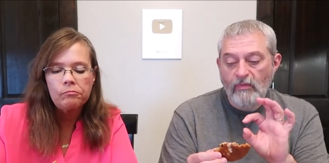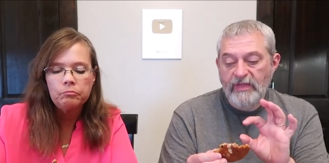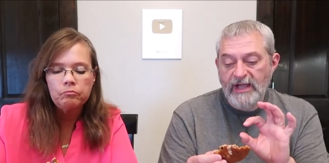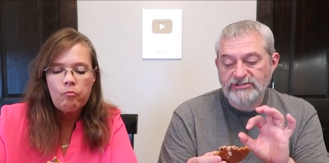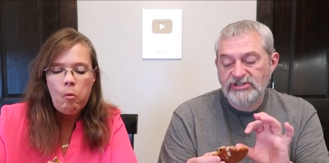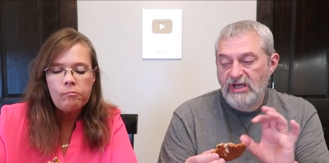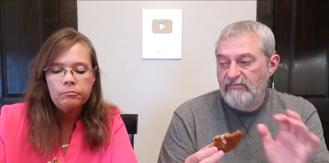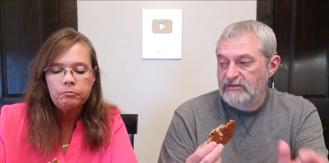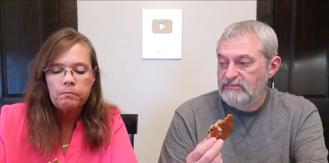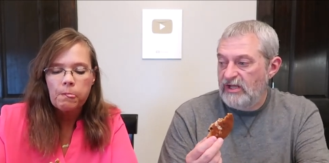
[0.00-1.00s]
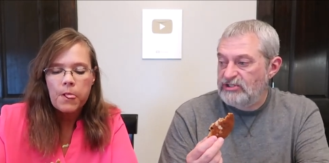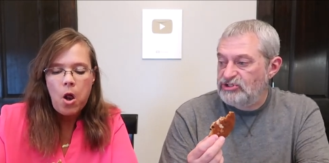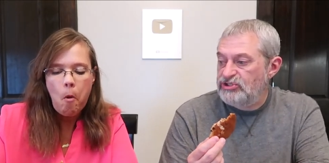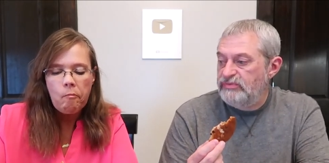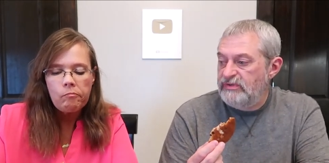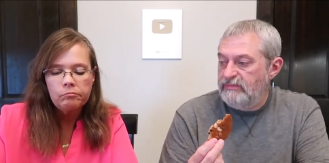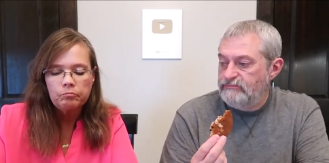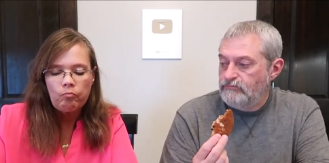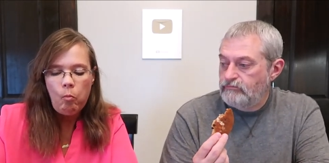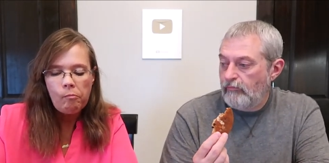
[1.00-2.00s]
Speaker 1: they actually have a, a chewy
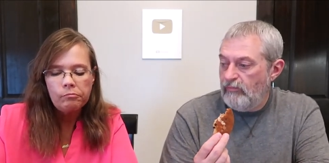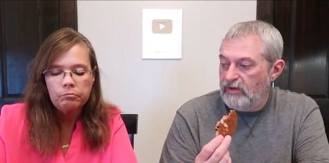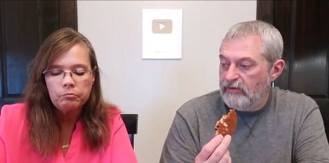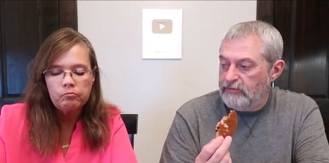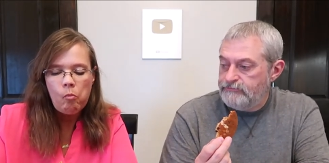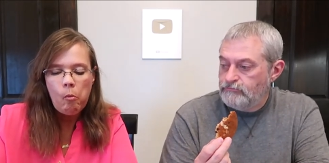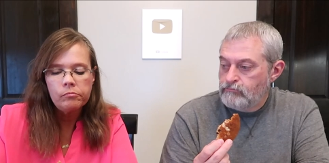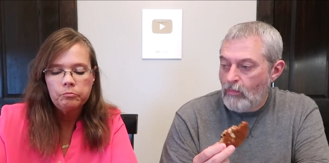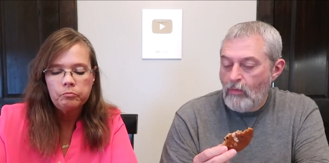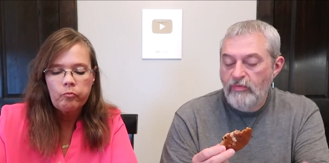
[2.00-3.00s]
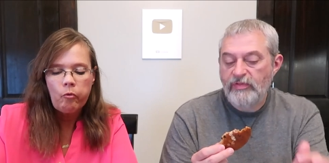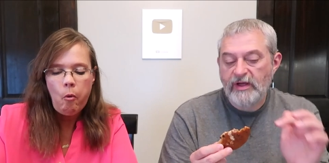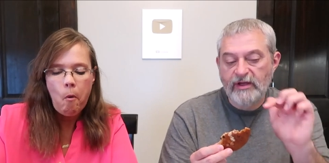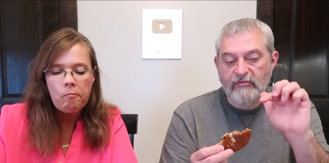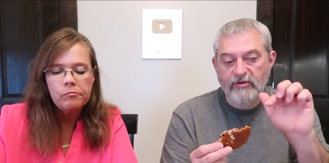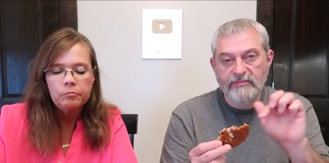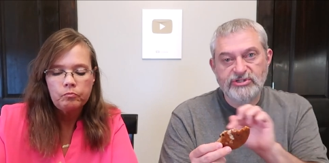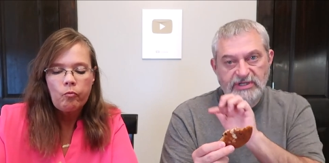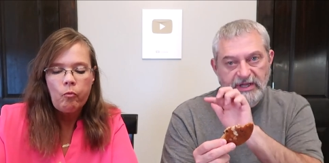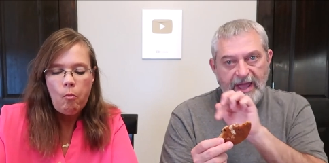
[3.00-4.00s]
middle with like a
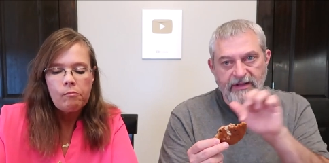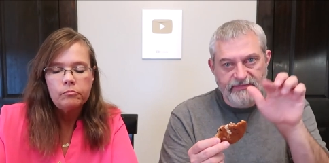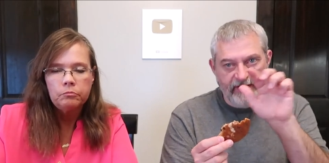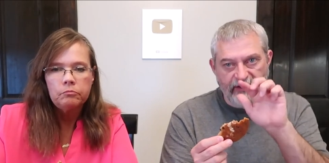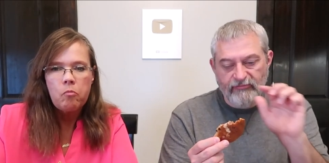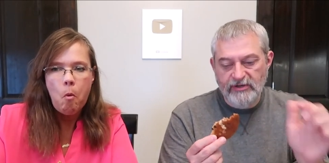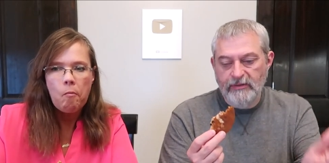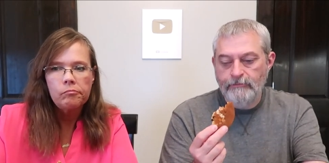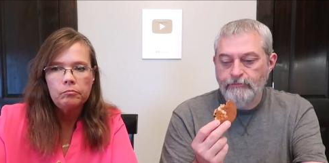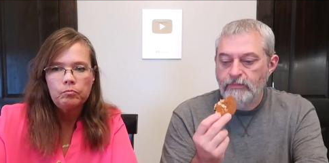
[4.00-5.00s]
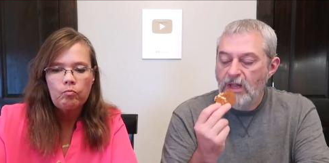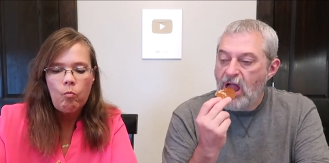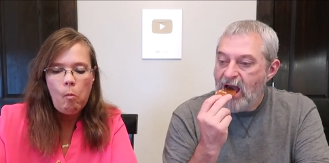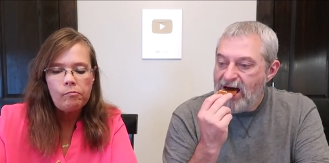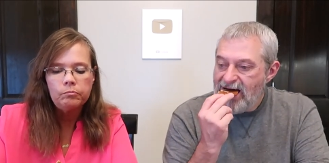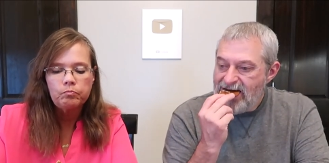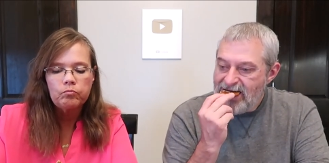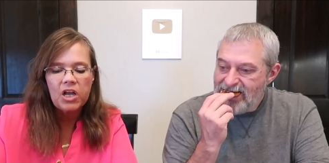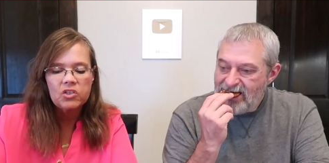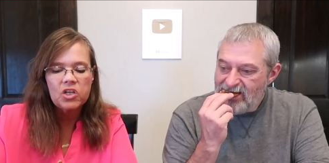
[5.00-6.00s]
crunchy outside rim.
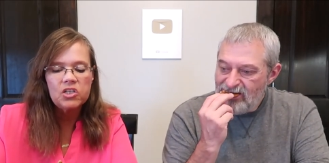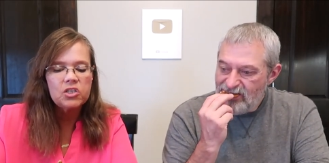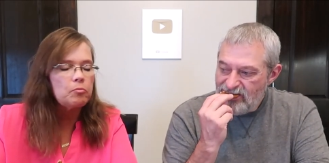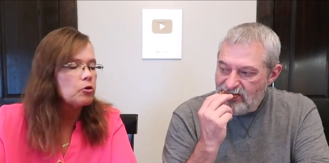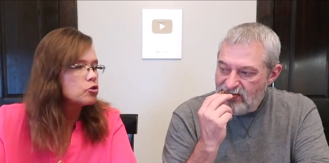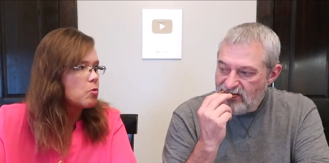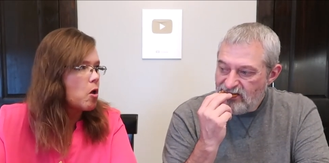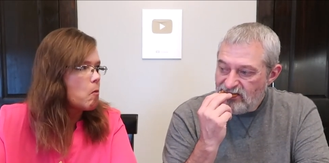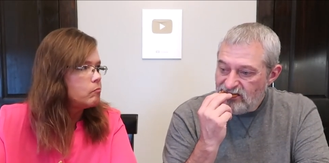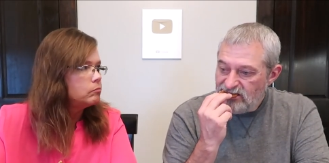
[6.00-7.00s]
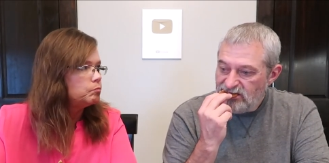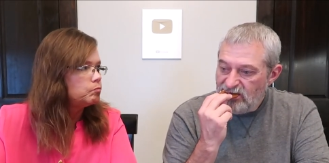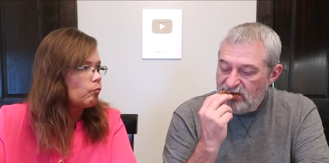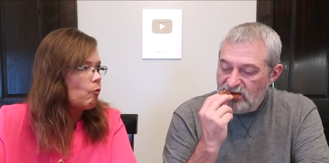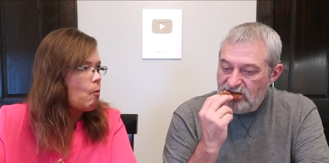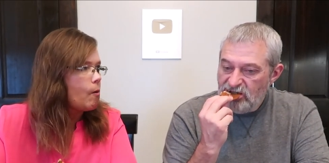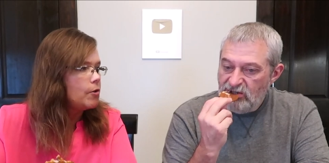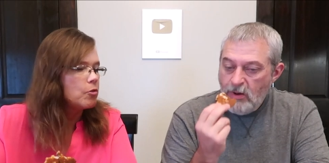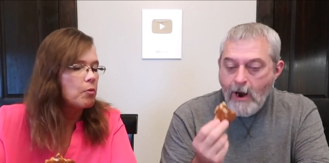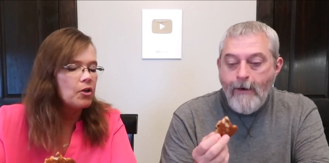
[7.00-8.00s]
Speaker 2: I taste the marshmallow
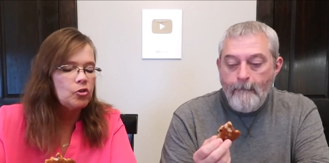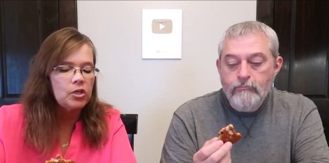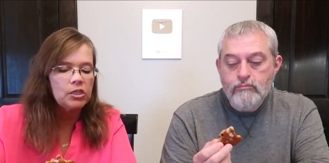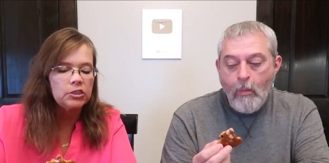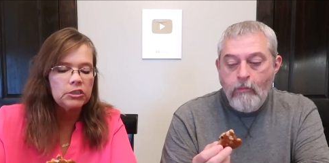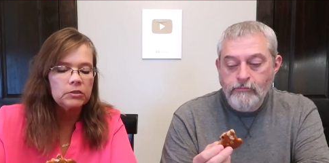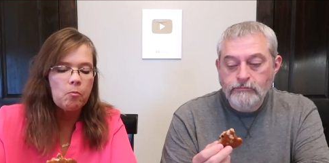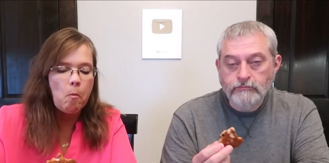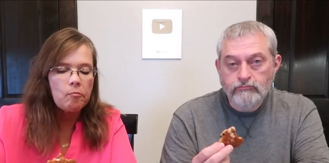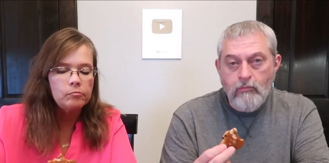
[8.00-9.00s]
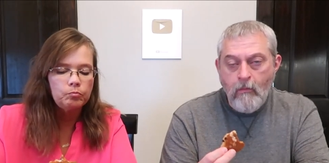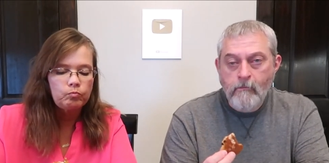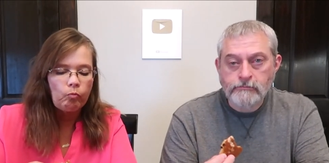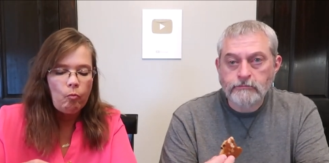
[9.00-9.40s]
in the bite that I got. Hmm?